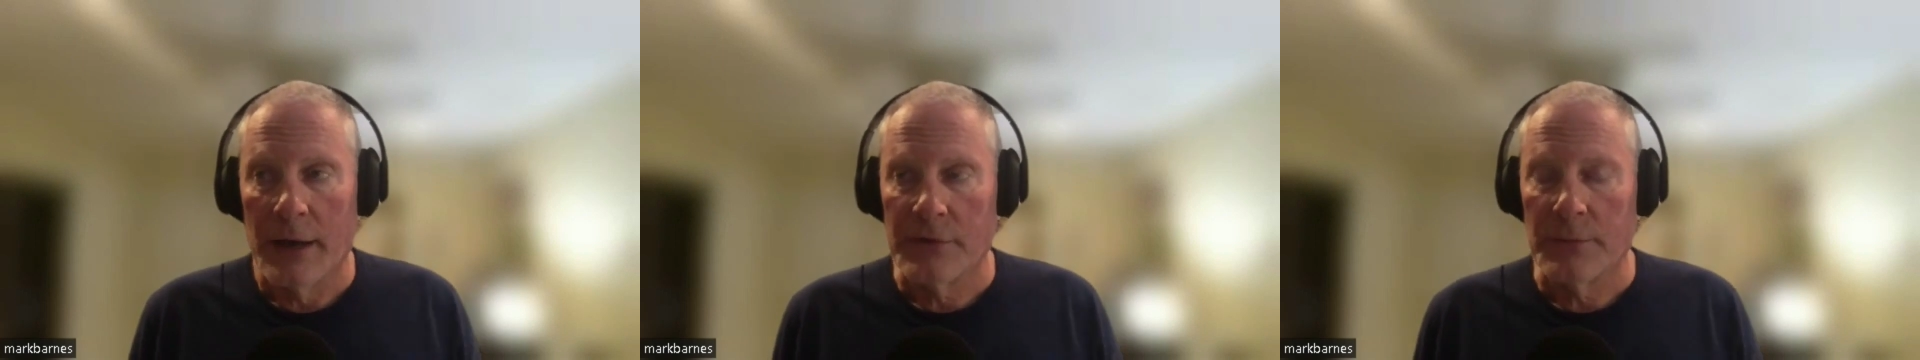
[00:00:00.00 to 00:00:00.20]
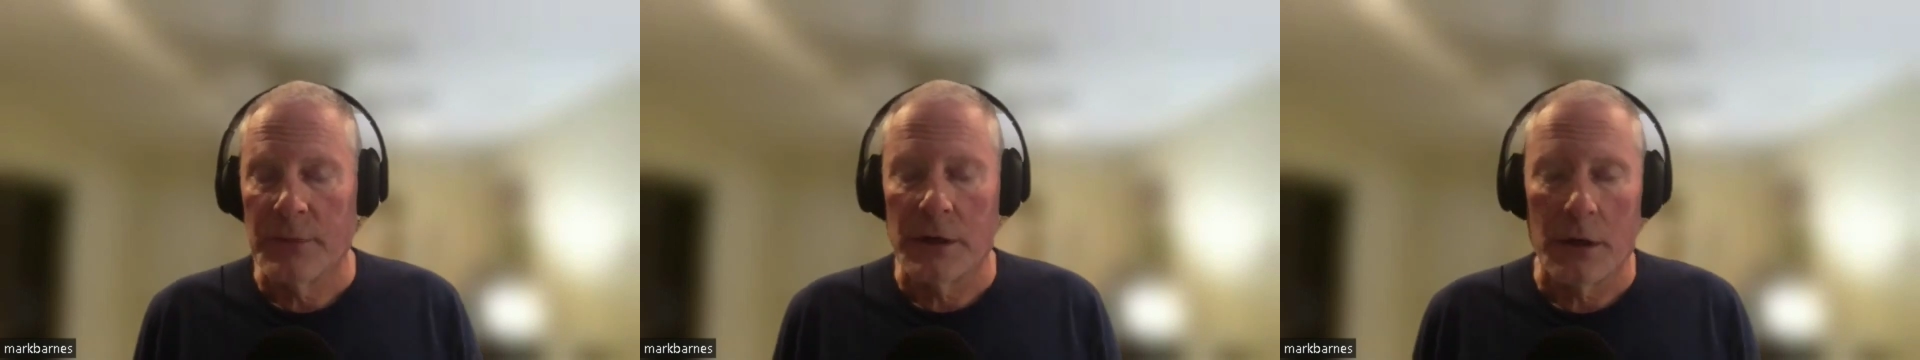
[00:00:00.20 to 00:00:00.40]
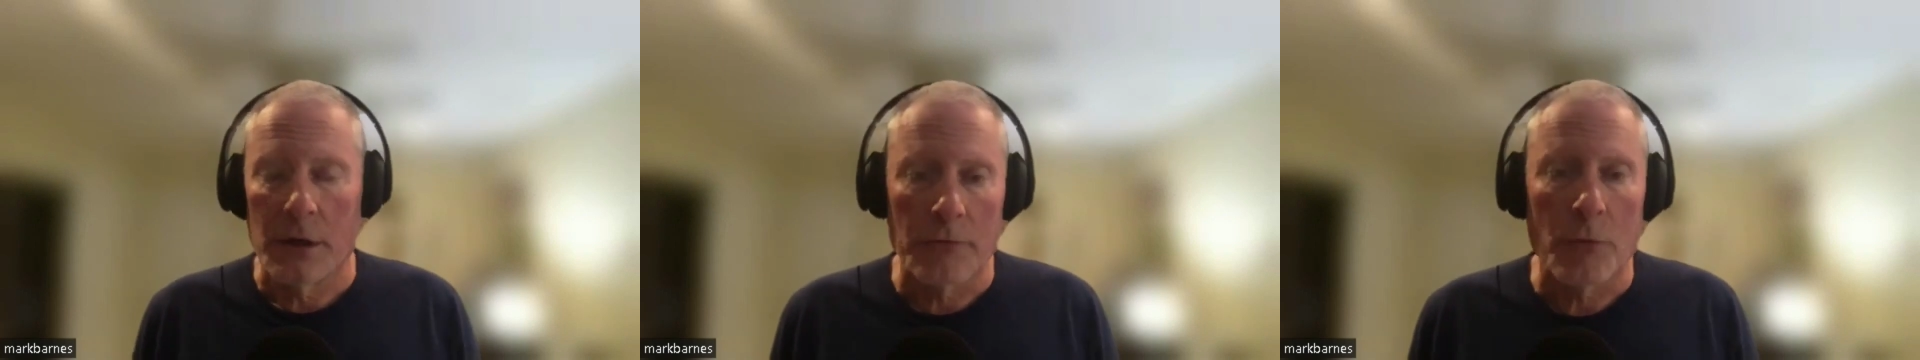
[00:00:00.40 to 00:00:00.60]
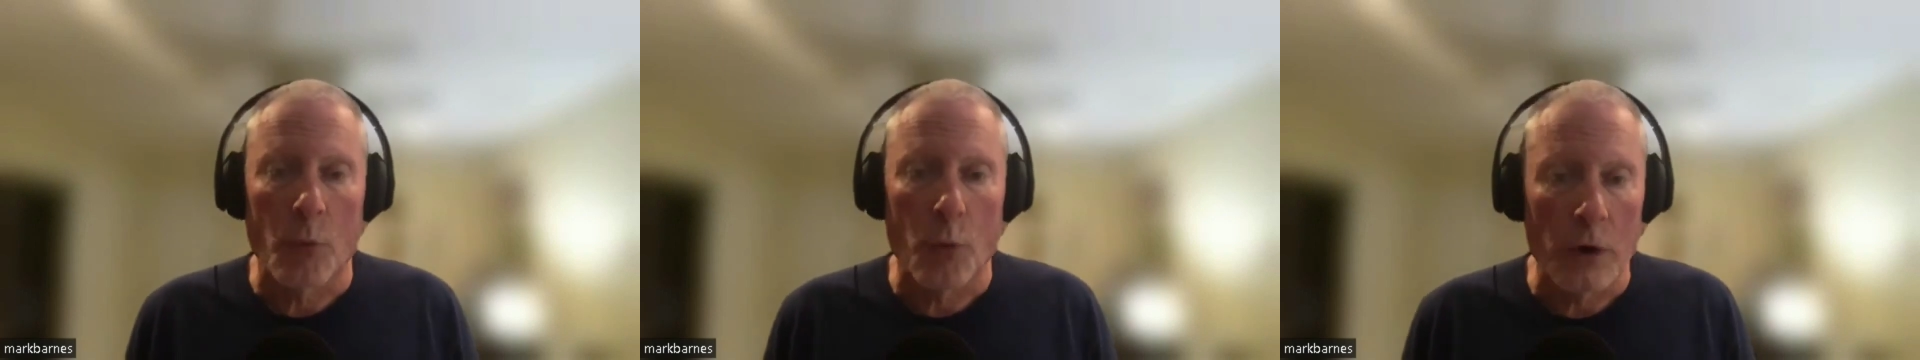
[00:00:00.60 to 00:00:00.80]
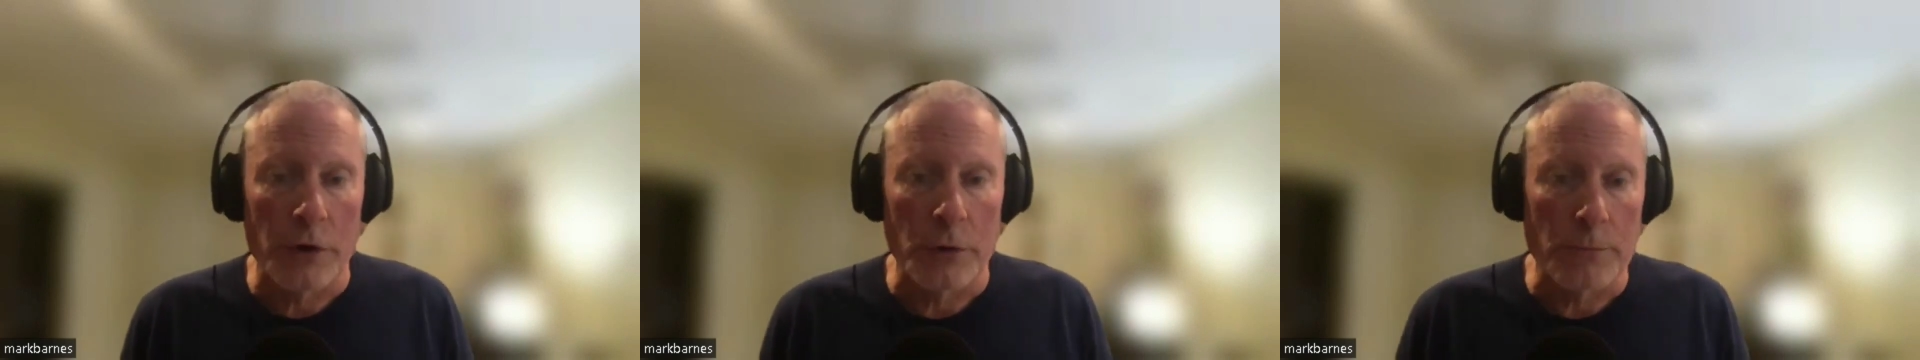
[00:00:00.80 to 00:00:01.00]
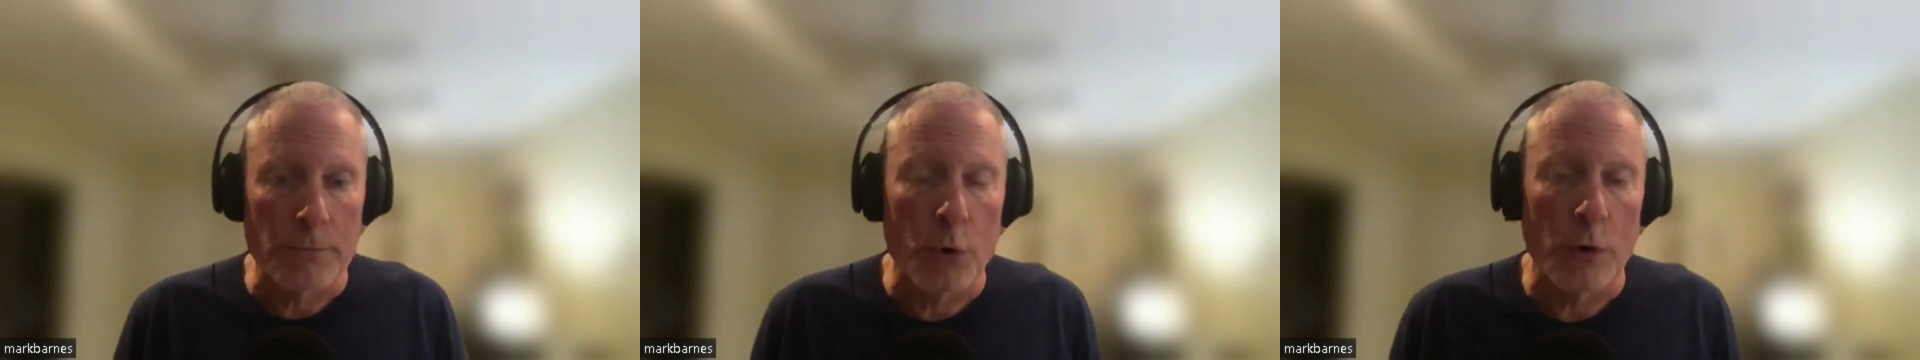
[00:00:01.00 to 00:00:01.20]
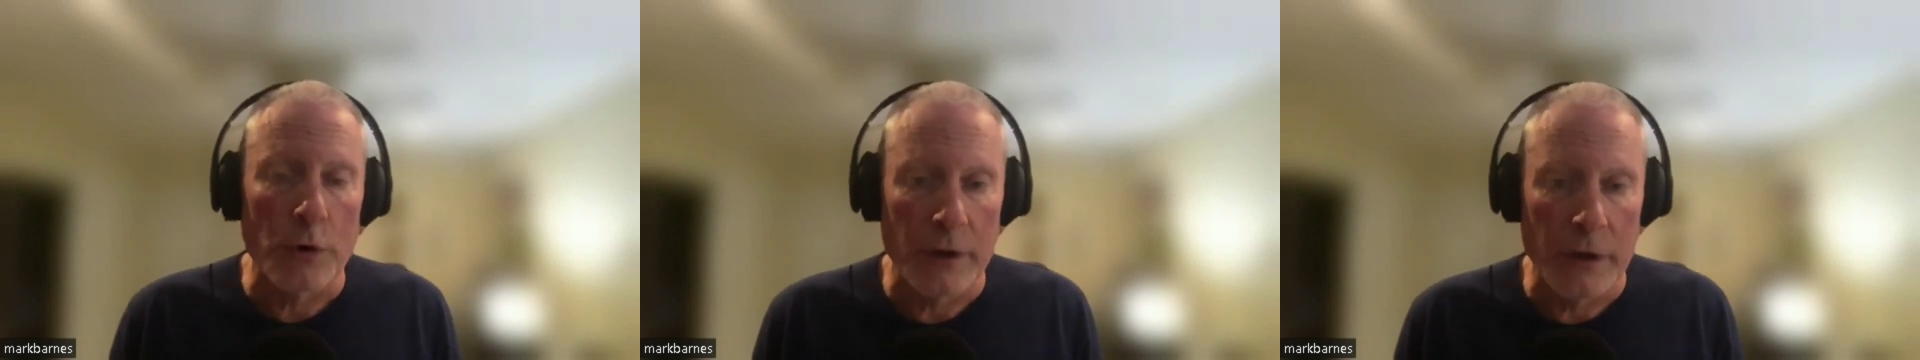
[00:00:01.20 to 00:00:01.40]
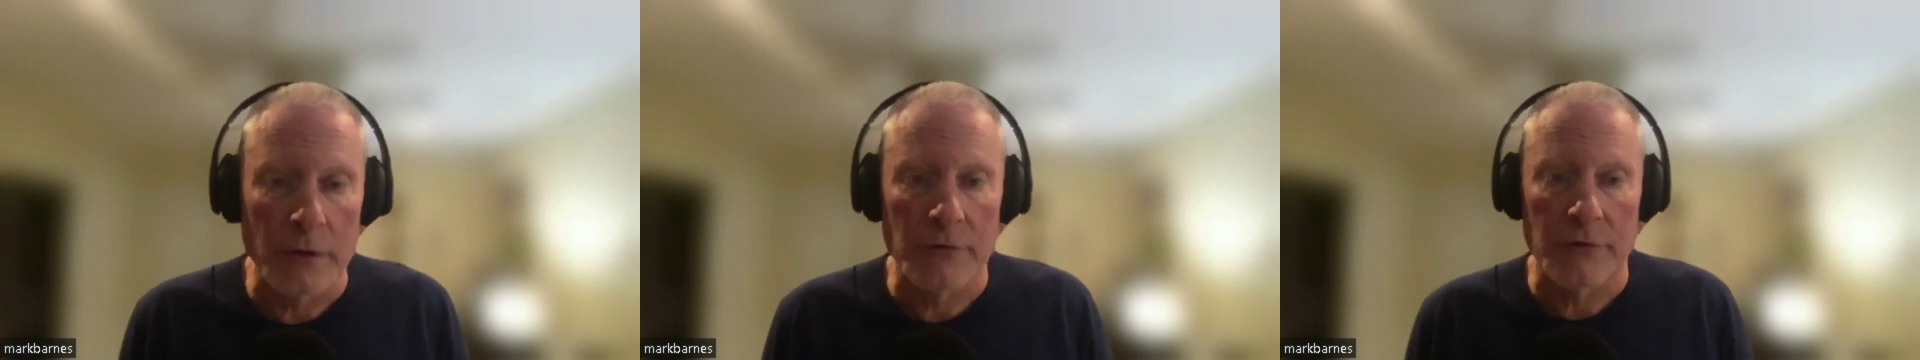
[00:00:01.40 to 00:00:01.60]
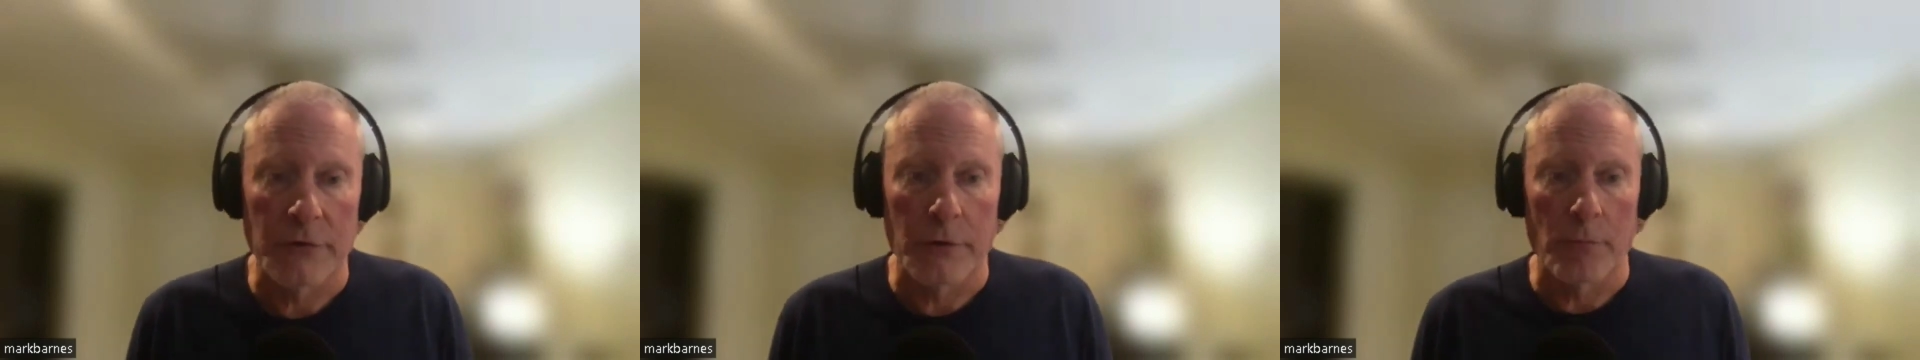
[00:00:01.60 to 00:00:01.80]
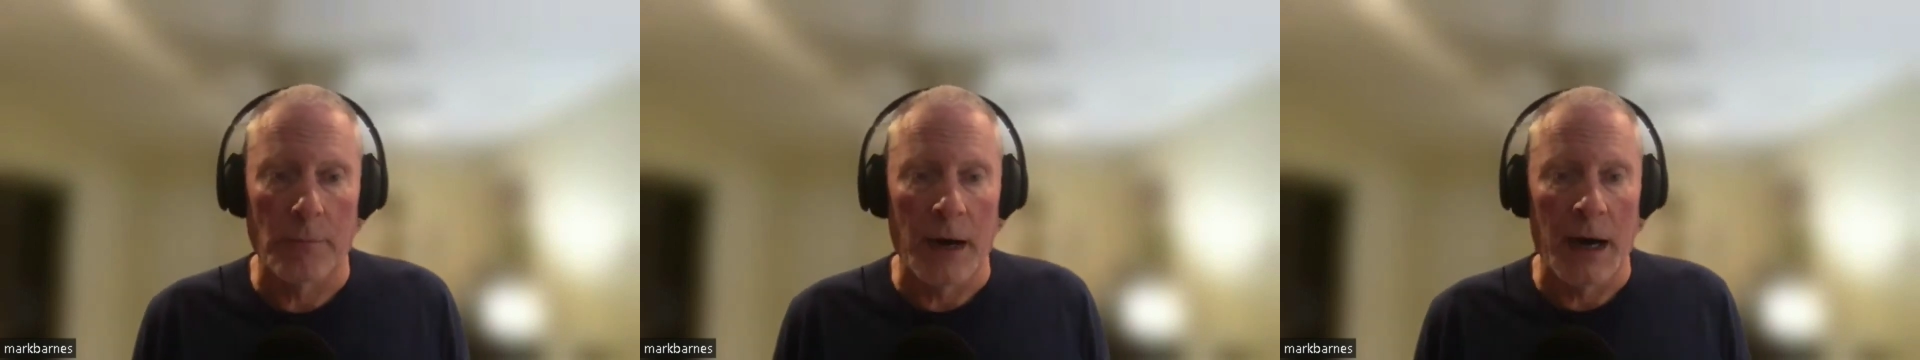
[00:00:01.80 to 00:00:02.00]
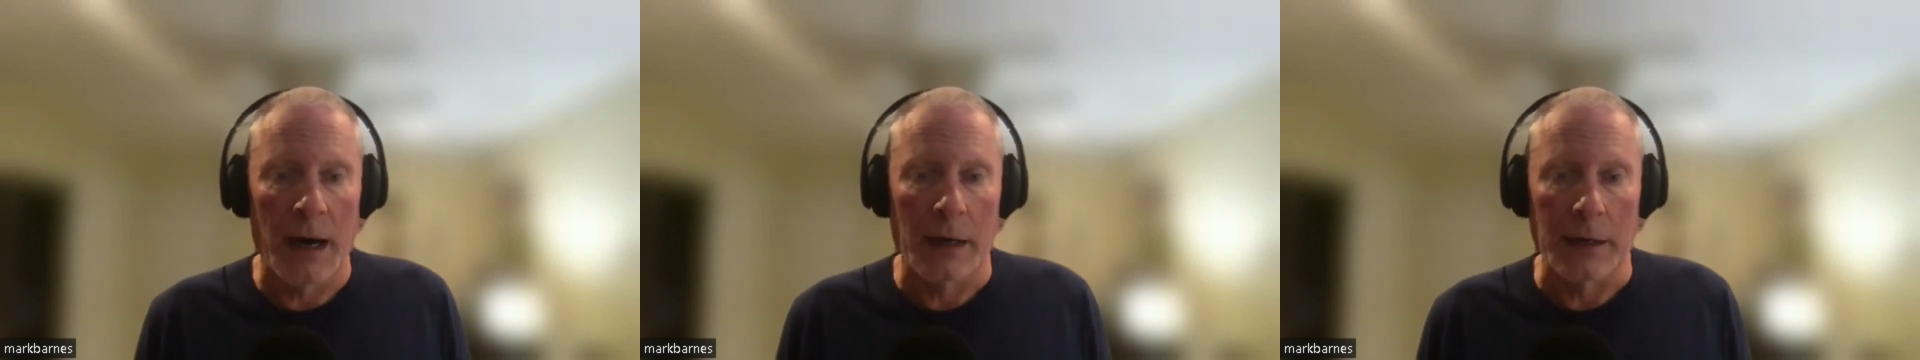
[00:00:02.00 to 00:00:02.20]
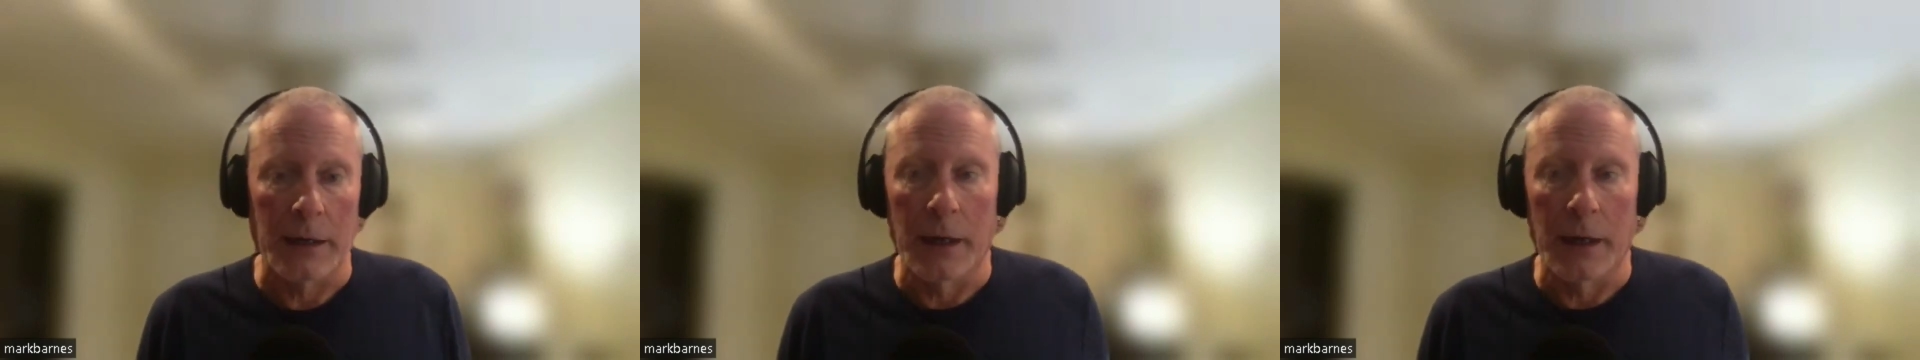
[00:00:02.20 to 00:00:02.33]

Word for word: to be careful what you put into your body.